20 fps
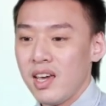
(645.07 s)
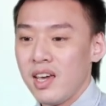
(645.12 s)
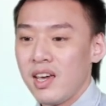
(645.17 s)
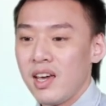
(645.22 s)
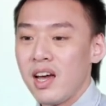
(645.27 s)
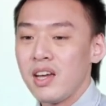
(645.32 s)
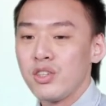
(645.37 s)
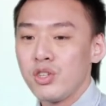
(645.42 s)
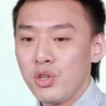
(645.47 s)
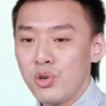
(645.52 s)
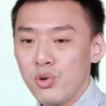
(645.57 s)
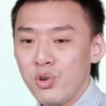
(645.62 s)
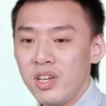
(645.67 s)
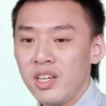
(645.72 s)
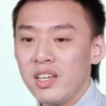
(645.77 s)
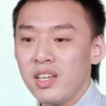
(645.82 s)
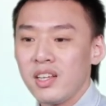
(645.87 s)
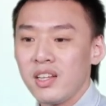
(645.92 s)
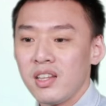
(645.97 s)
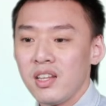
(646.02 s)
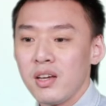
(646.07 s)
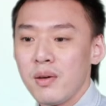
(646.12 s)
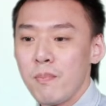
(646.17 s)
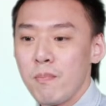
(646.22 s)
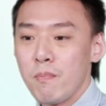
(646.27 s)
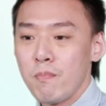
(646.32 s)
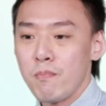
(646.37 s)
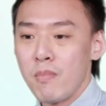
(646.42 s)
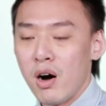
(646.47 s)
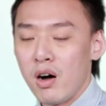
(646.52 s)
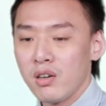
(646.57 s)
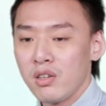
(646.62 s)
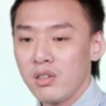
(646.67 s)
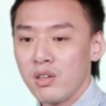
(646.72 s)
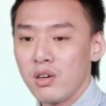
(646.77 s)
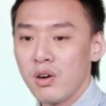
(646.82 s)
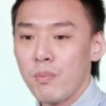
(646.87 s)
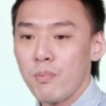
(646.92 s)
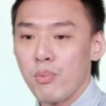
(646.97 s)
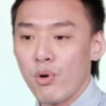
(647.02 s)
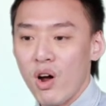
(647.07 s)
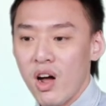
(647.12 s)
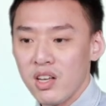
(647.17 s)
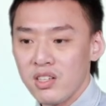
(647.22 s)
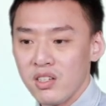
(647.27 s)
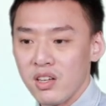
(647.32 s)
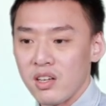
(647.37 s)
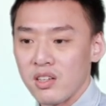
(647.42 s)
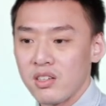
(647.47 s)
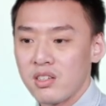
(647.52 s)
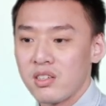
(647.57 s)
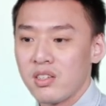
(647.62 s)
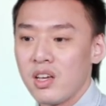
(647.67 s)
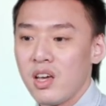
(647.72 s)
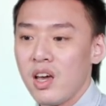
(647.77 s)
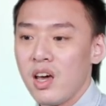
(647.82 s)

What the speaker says: And during the monitoring process,